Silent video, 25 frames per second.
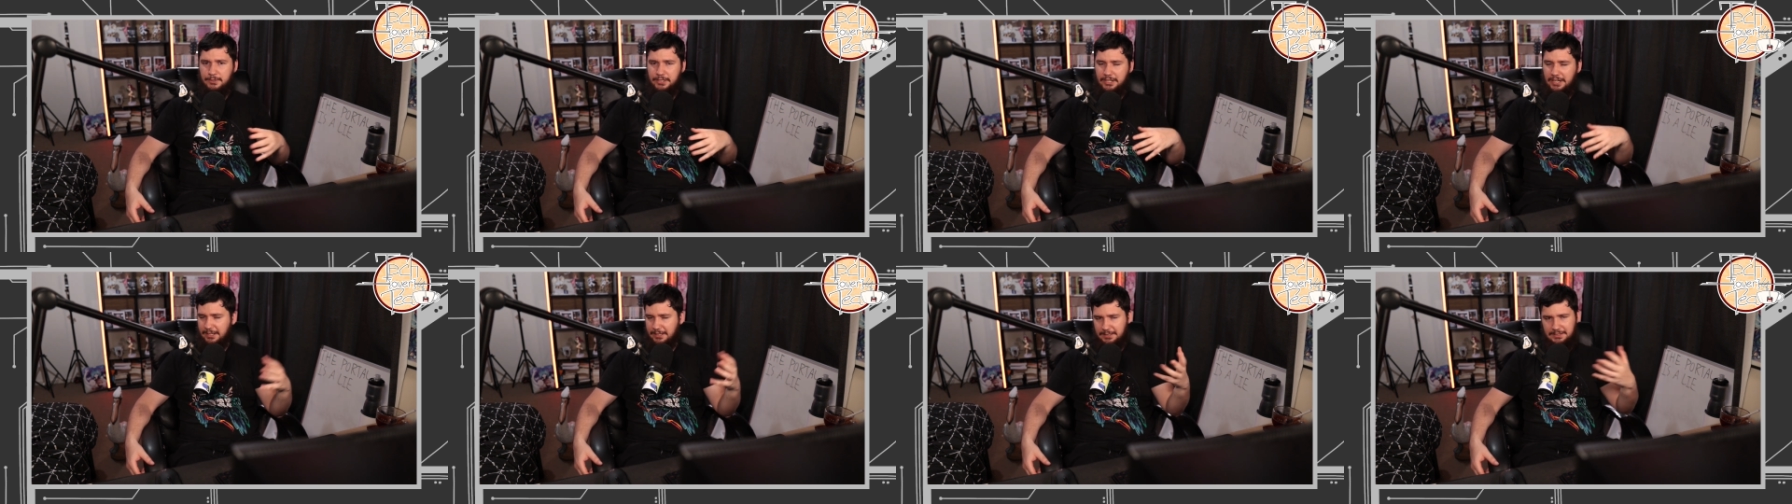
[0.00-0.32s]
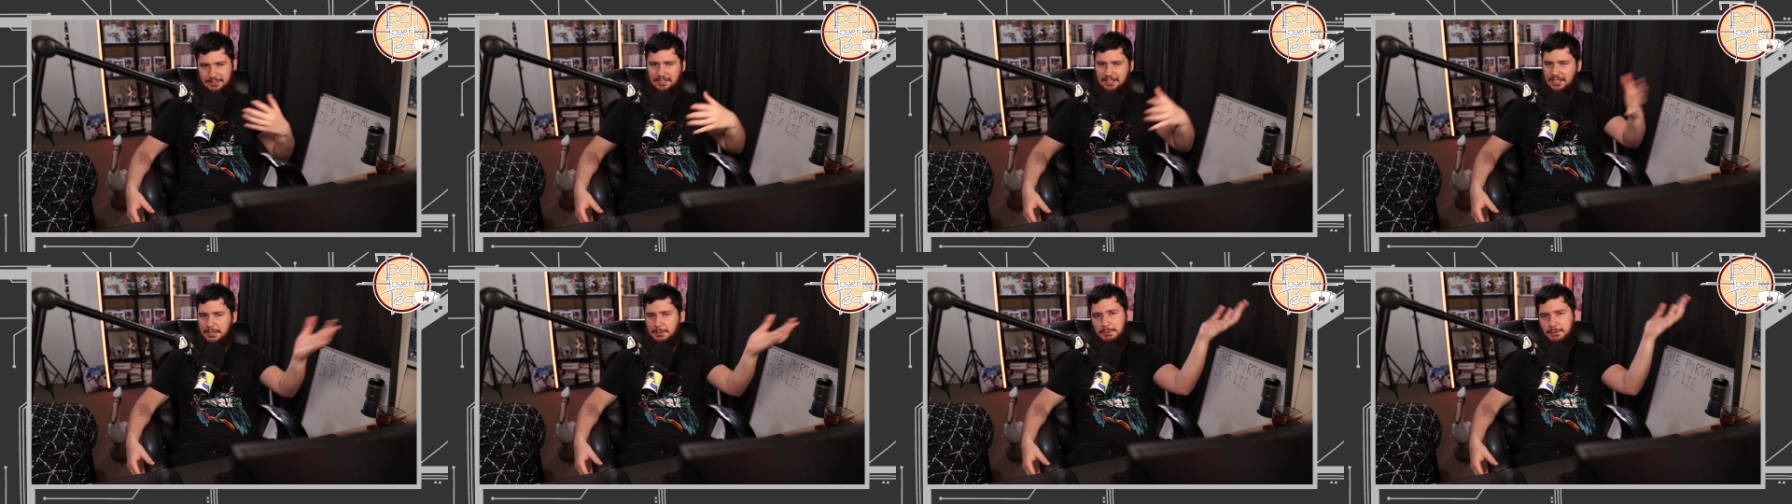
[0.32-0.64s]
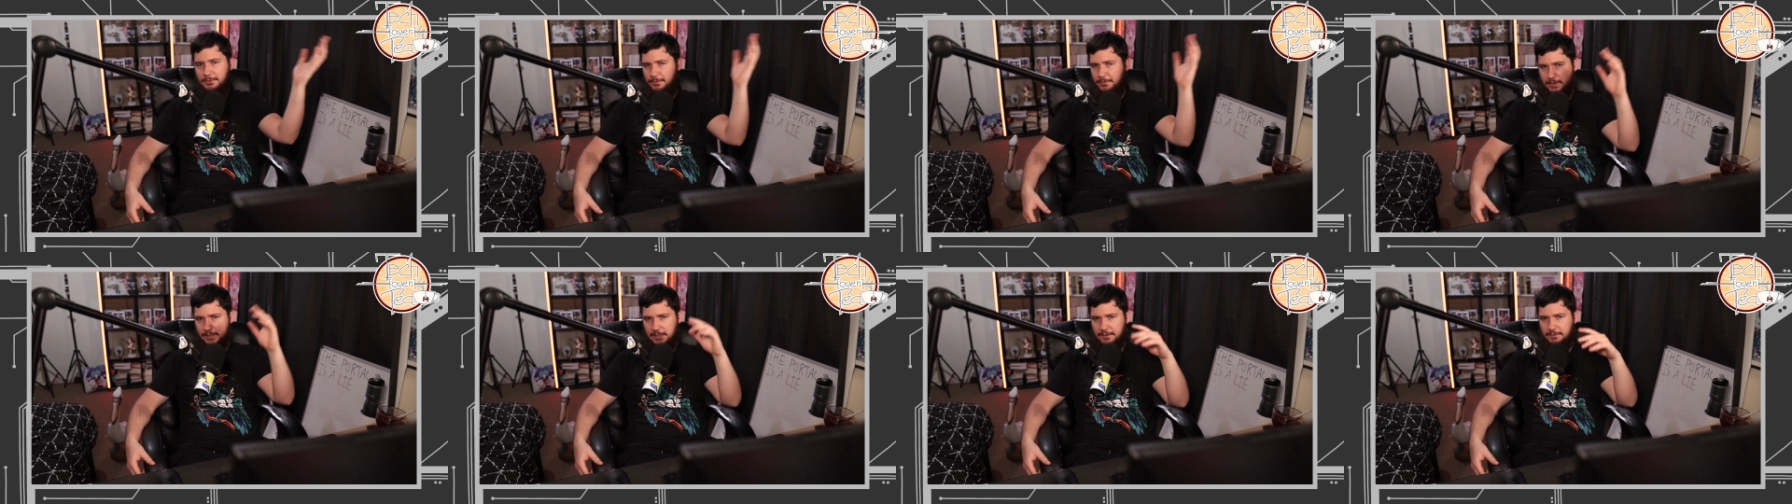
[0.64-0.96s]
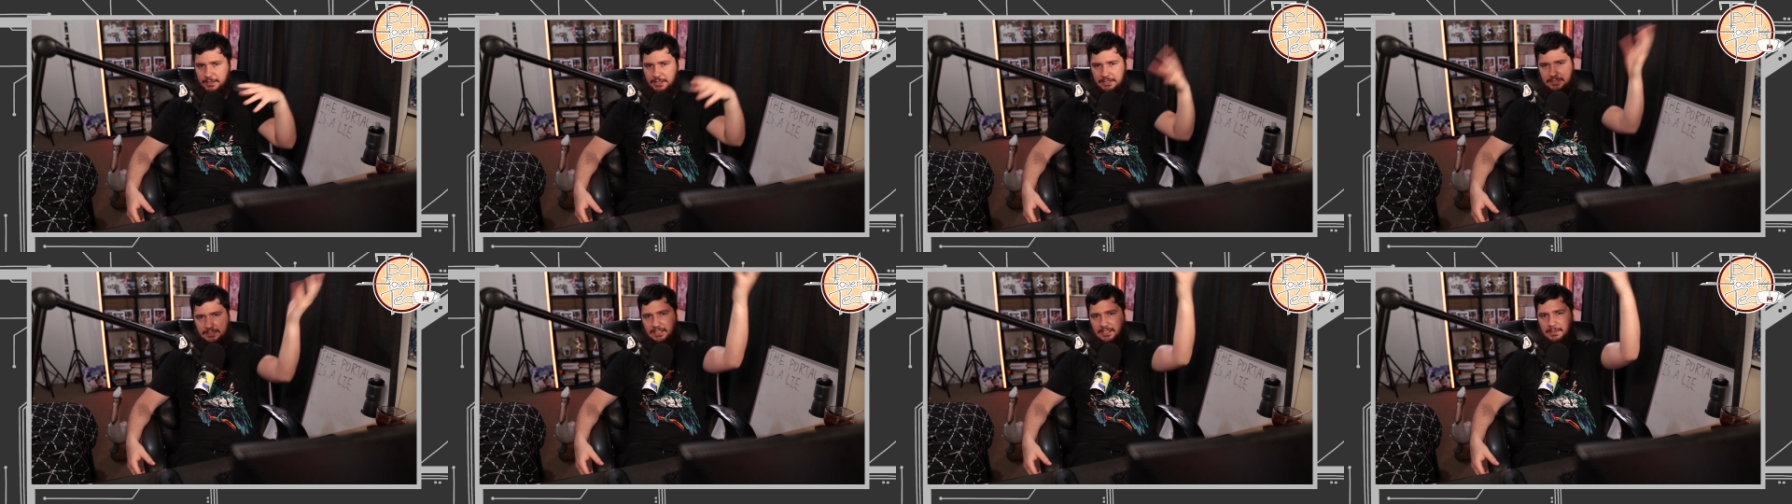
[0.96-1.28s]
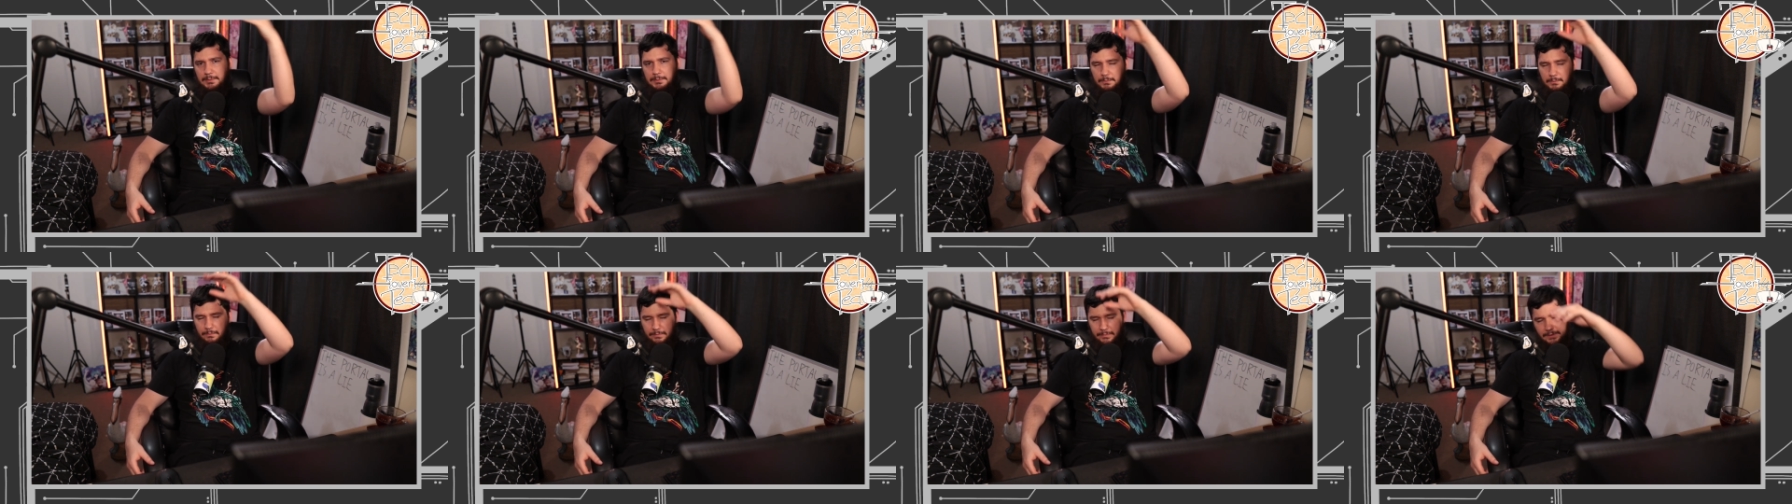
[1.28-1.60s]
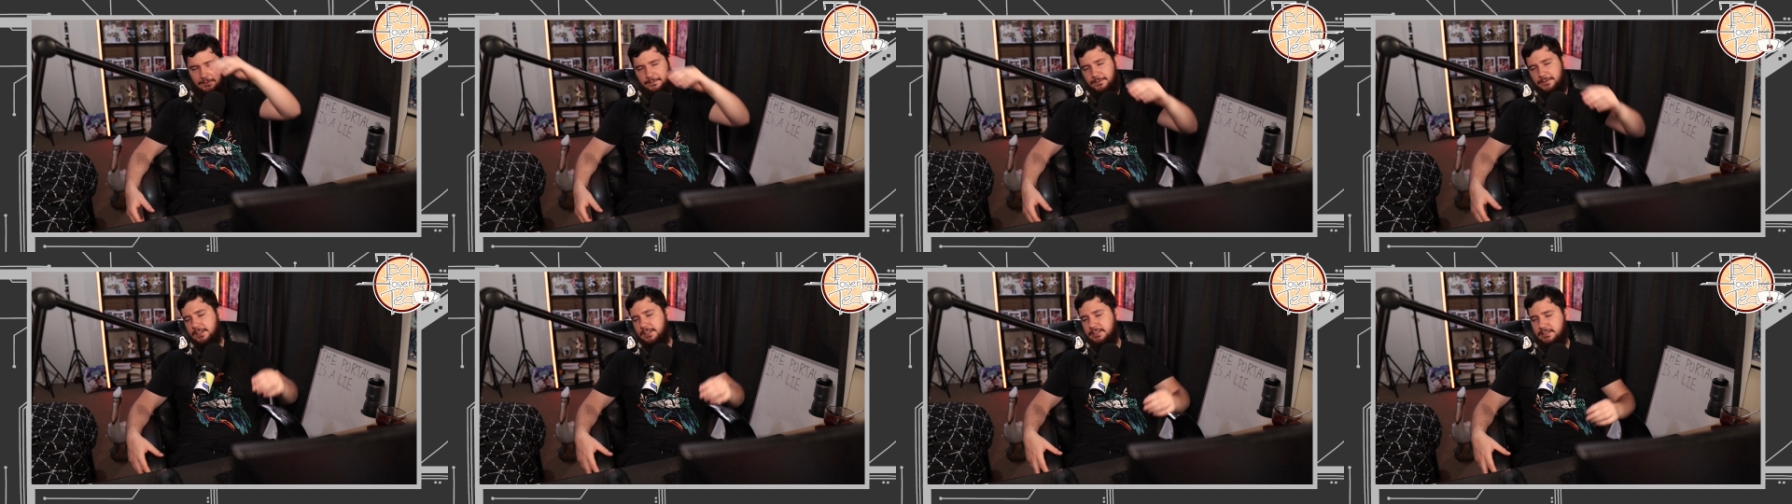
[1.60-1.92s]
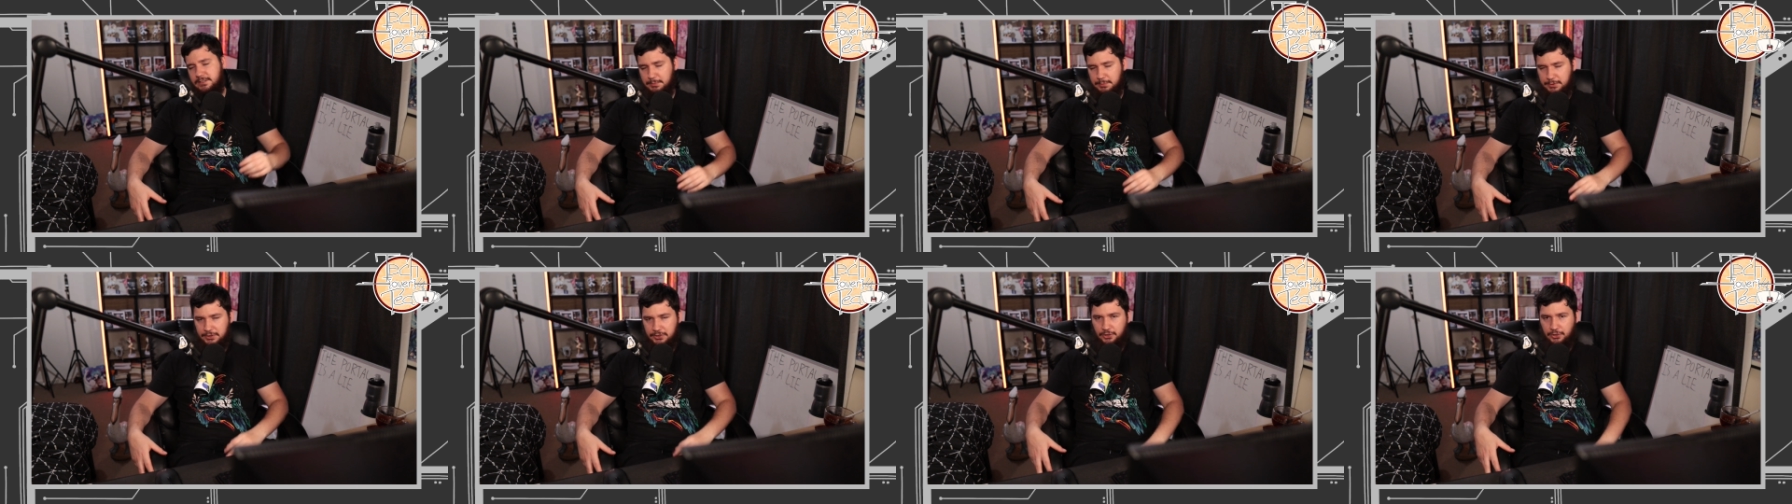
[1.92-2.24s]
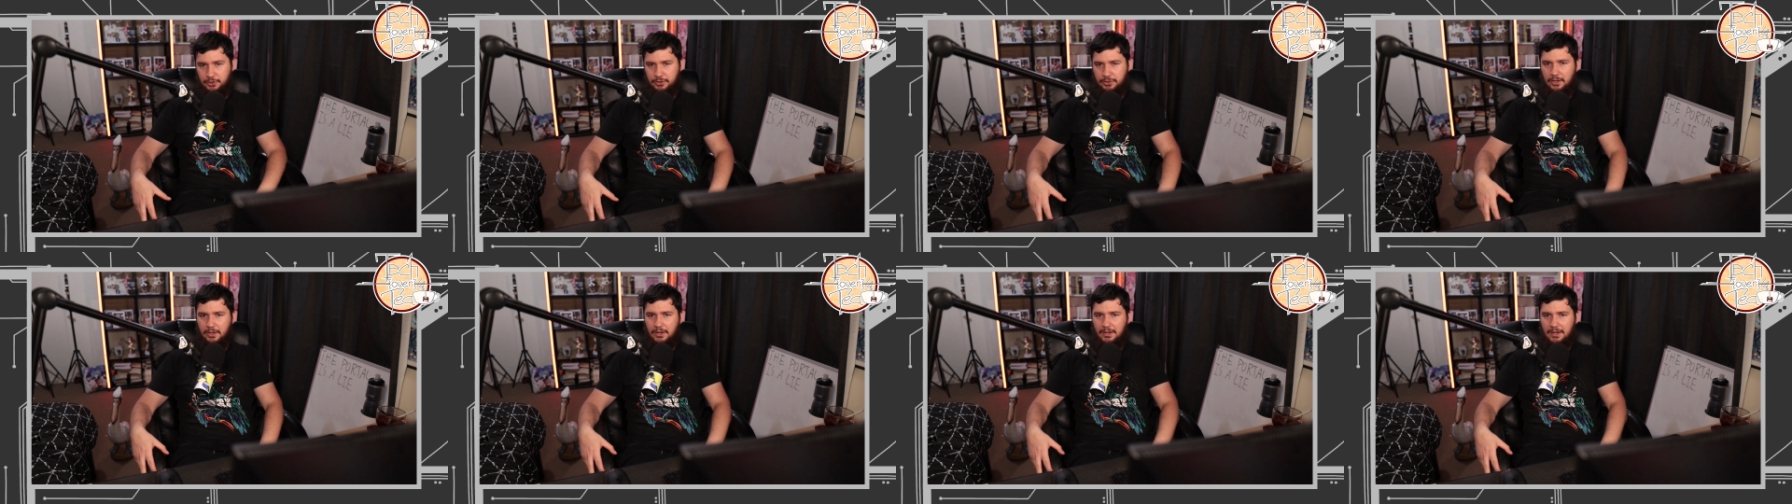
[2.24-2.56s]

You like stick them in front of it, stick them in front of some studio